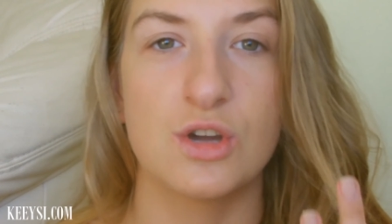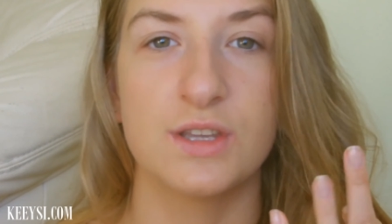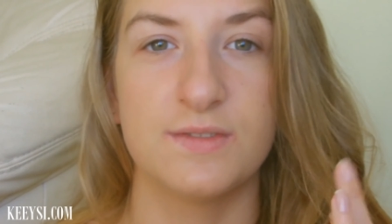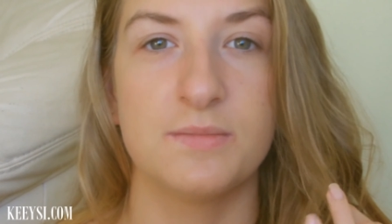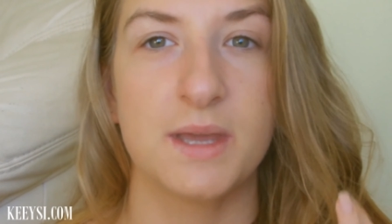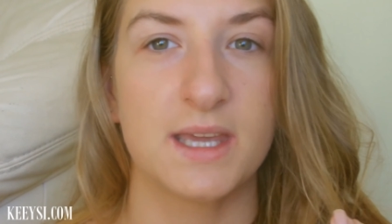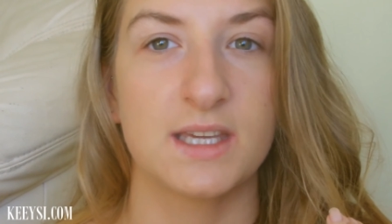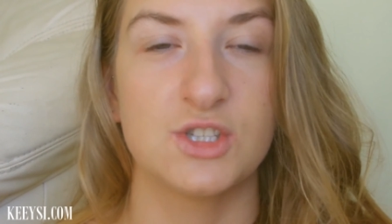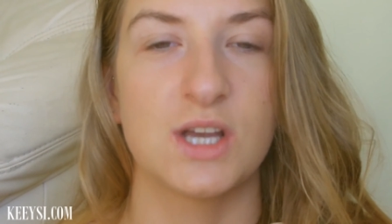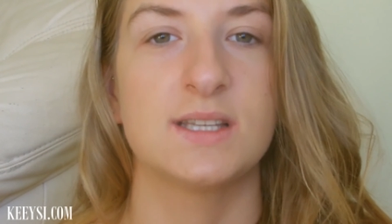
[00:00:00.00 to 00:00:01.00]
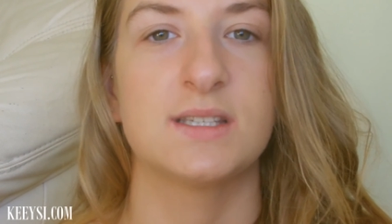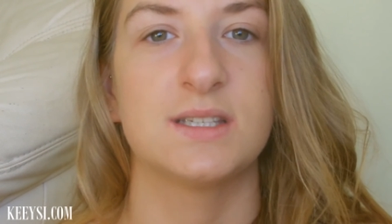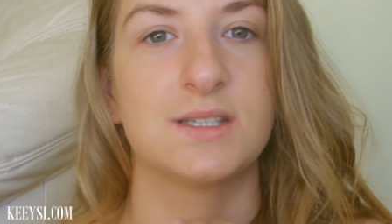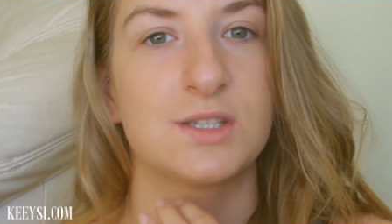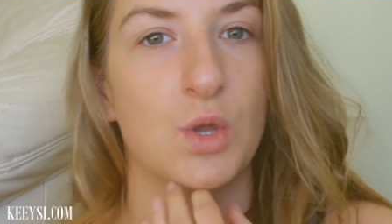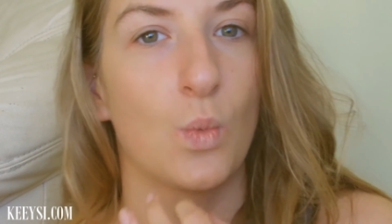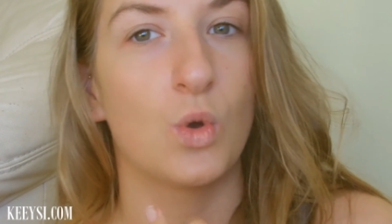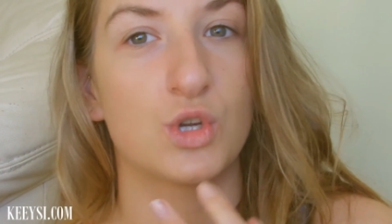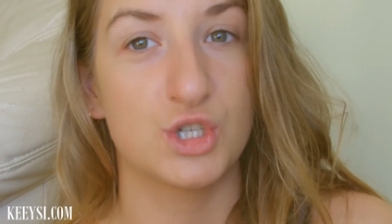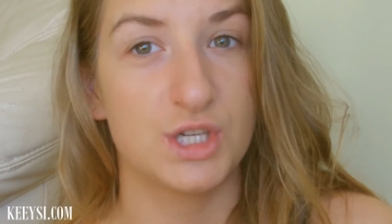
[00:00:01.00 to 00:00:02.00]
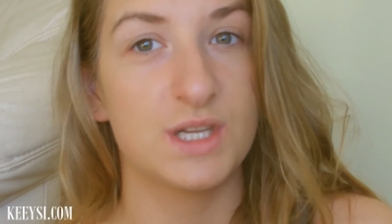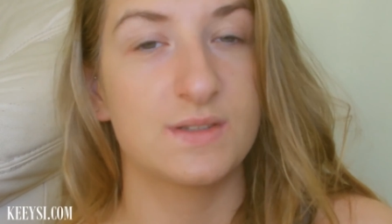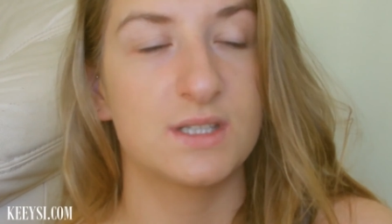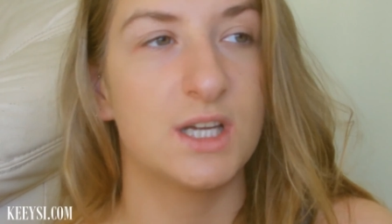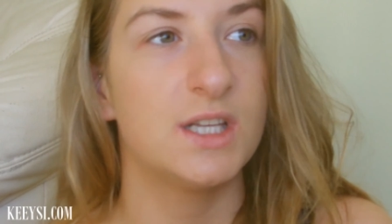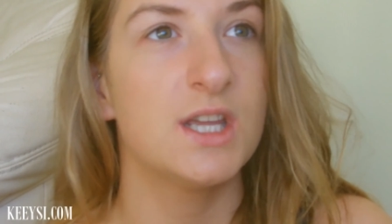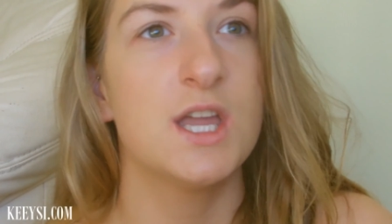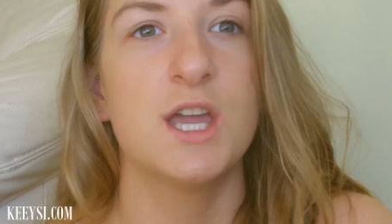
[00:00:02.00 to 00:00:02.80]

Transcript: even make a justice to what she's done.